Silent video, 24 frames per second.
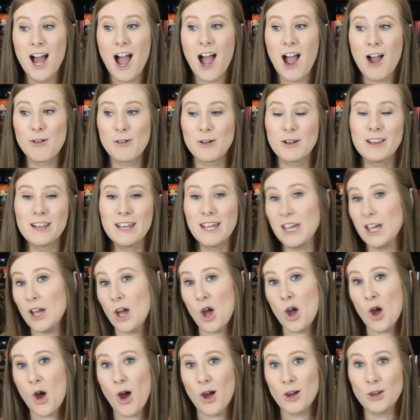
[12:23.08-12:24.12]
I really,
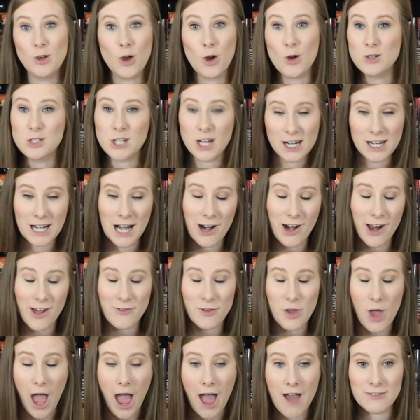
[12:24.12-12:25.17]
go check it out
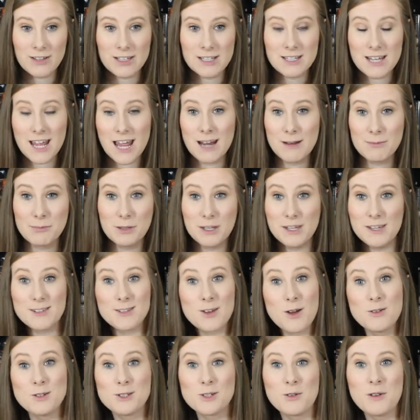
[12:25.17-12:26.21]
if you haven't, and please
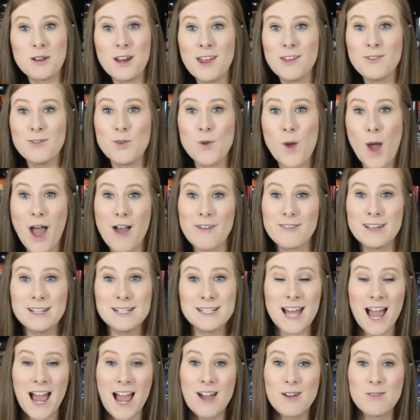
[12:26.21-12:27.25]
go do it if you
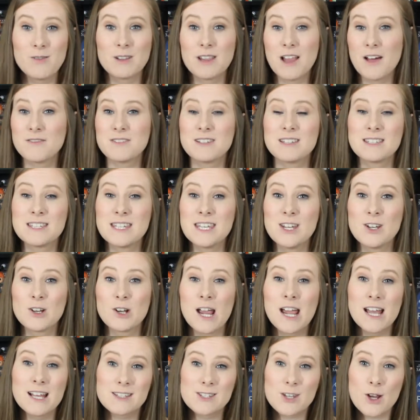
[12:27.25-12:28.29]
haven't. I would love to see your
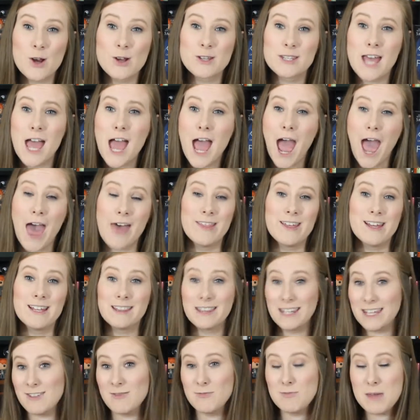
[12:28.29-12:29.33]
answers, and
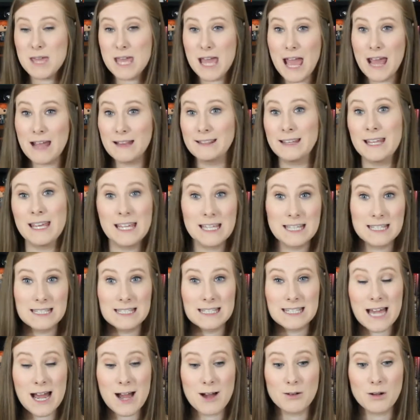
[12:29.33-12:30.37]
then leave me a
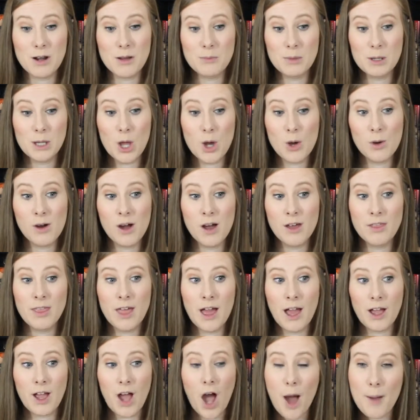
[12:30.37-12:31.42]
link down below on
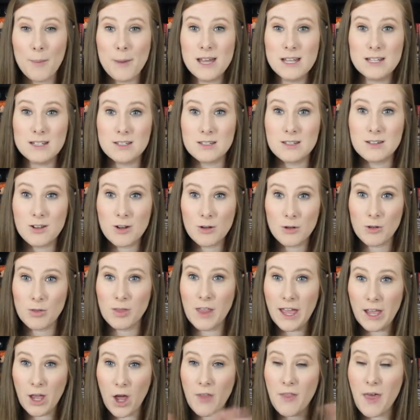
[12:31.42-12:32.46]
that comment, or
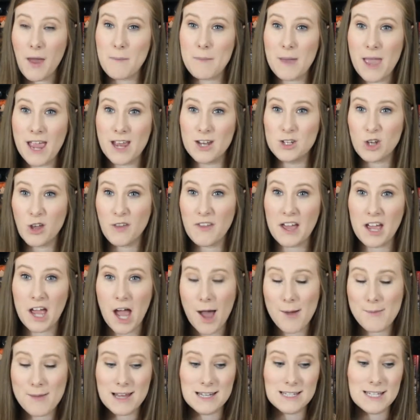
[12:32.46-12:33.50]
like on that page, on that
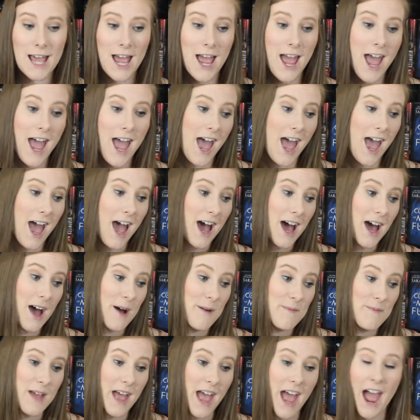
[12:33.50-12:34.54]
comment,
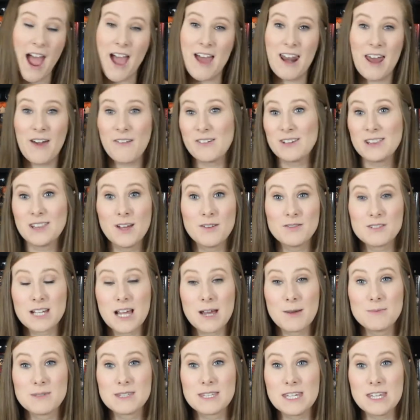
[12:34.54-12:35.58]
and I would love to
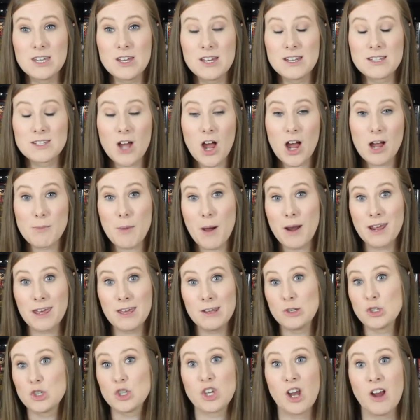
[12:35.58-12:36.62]
come see and talk about it
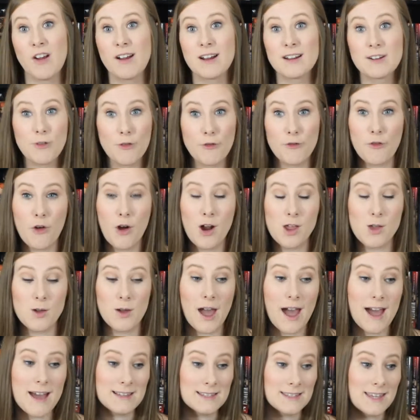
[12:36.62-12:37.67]
and share it for you
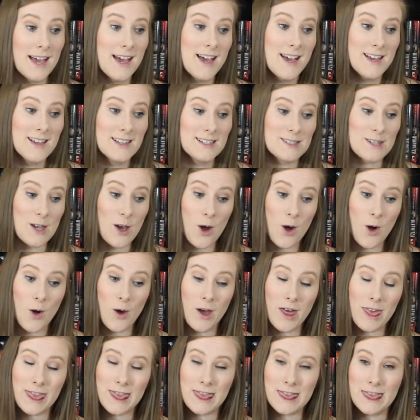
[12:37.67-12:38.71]
guys.
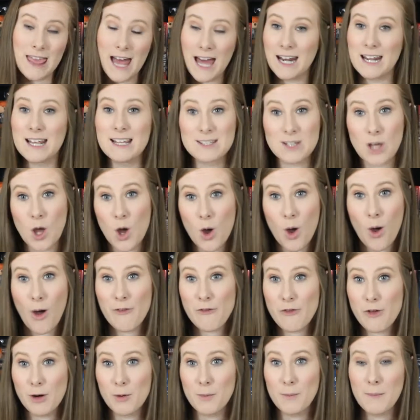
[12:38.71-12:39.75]
So that is all
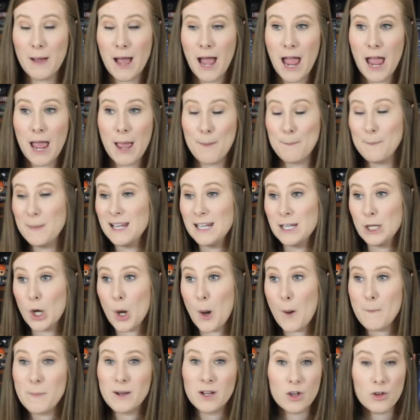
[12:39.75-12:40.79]
for my
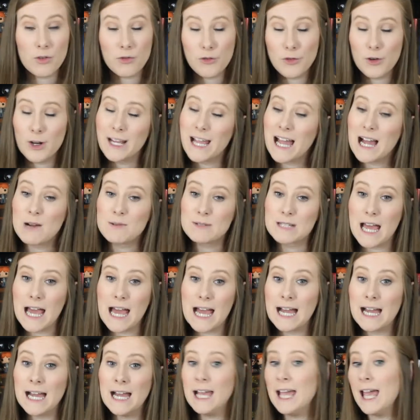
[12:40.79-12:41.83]
mid-year book freakout
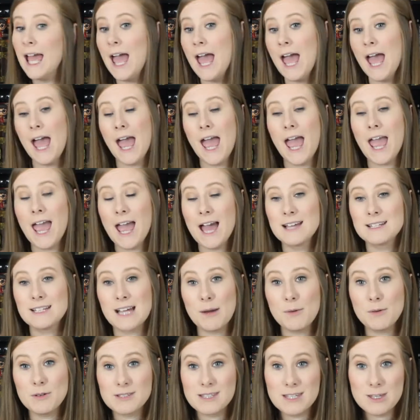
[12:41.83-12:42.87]
tag, and
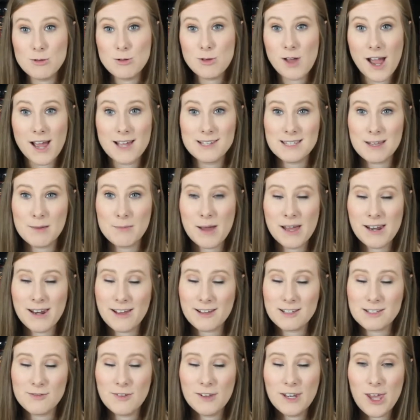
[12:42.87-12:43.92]
I will see you guys in my
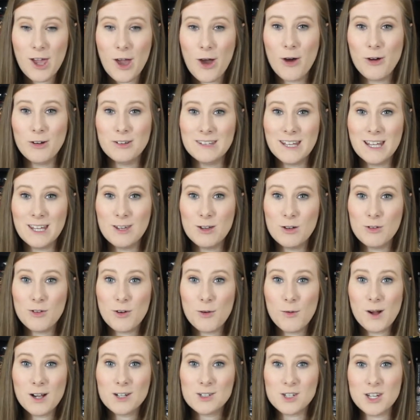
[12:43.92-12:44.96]
next video. Thank you
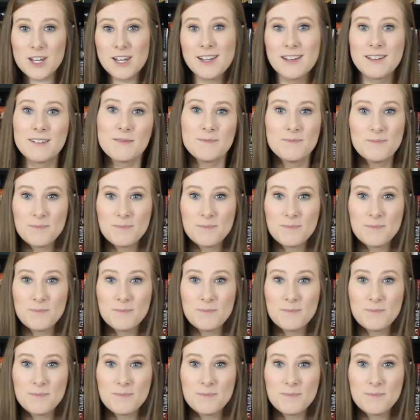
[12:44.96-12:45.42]
for watching.